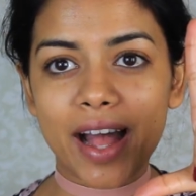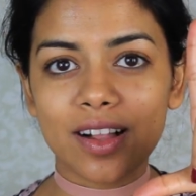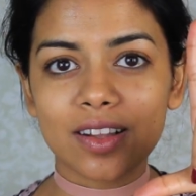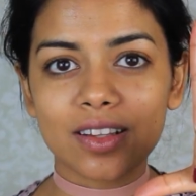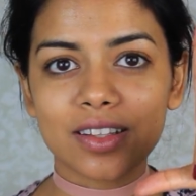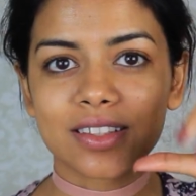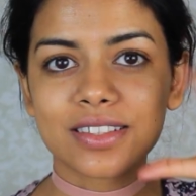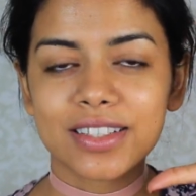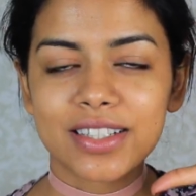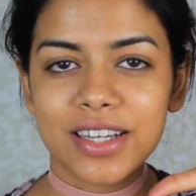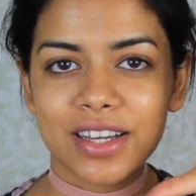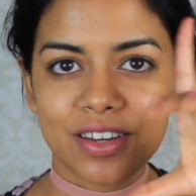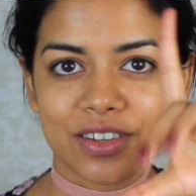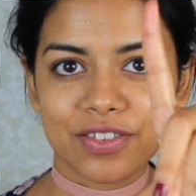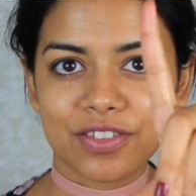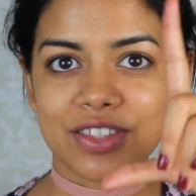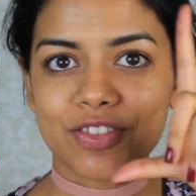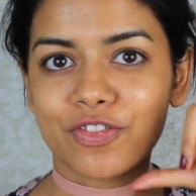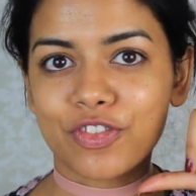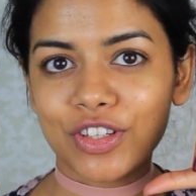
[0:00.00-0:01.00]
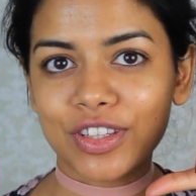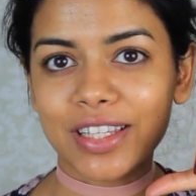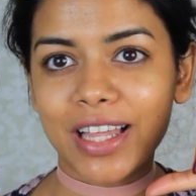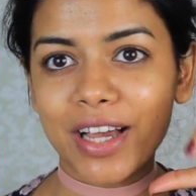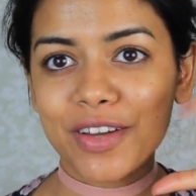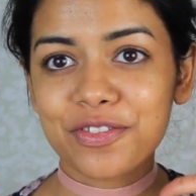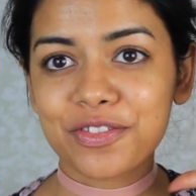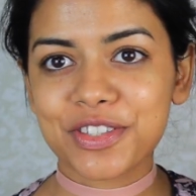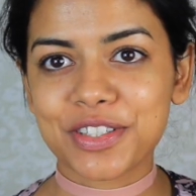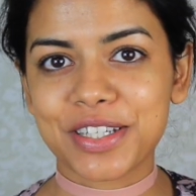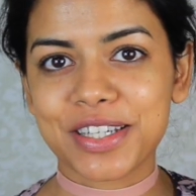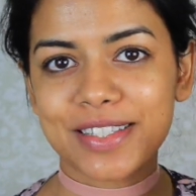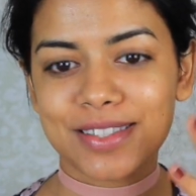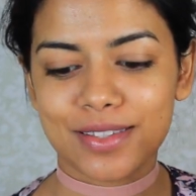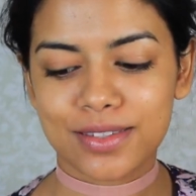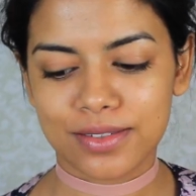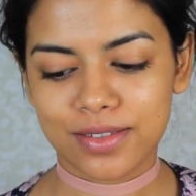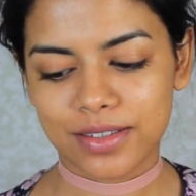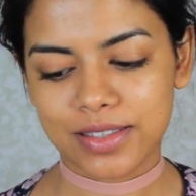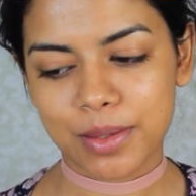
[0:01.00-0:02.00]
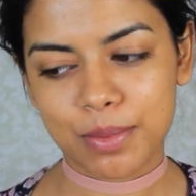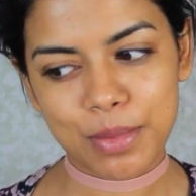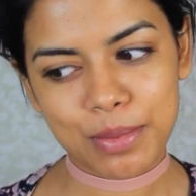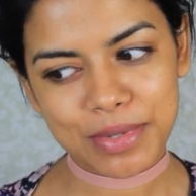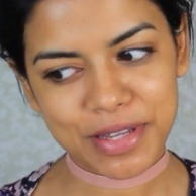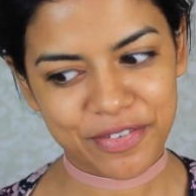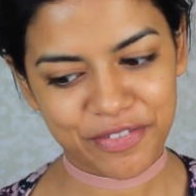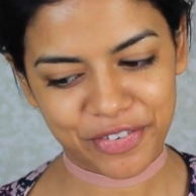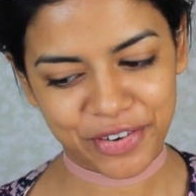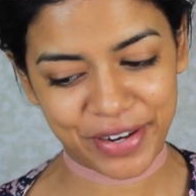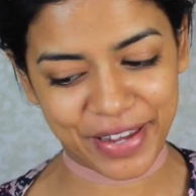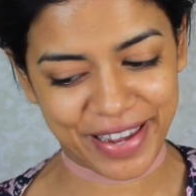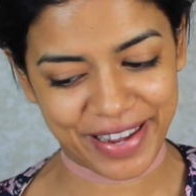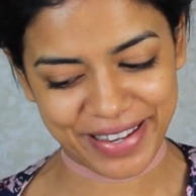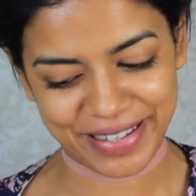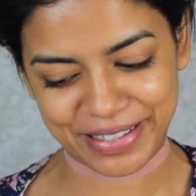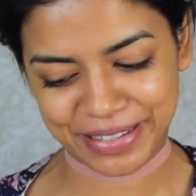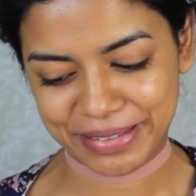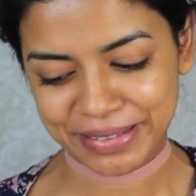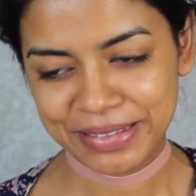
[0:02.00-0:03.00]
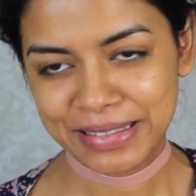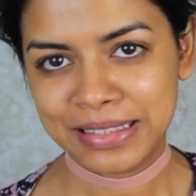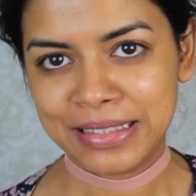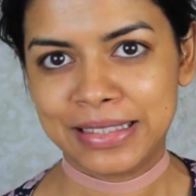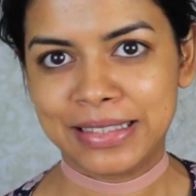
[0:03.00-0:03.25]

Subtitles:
L for left? Because sometimes I forget.